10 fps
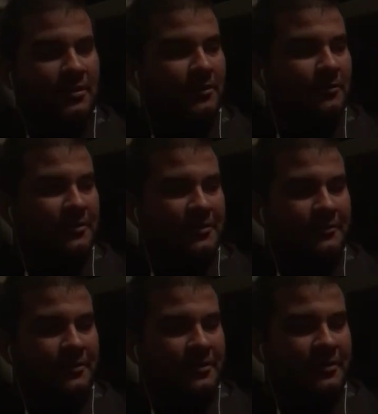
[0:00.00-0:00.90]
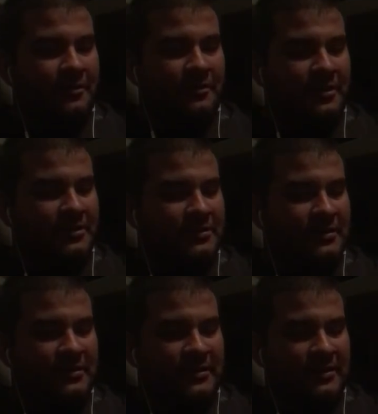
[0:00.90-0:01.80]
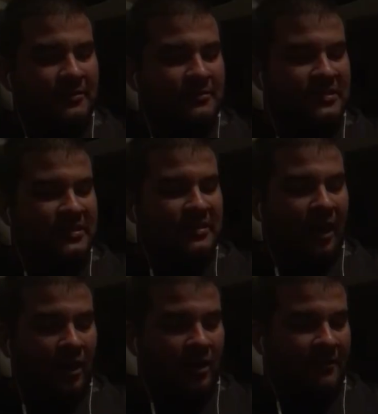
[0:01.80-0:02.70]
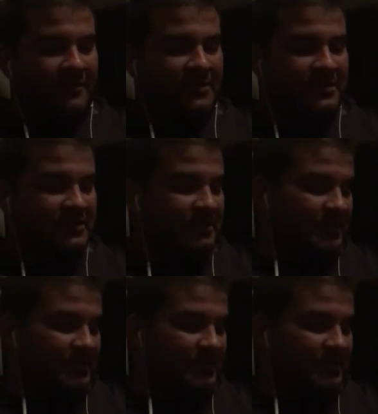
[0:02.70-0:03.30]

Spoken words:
When you're going into the DOT office,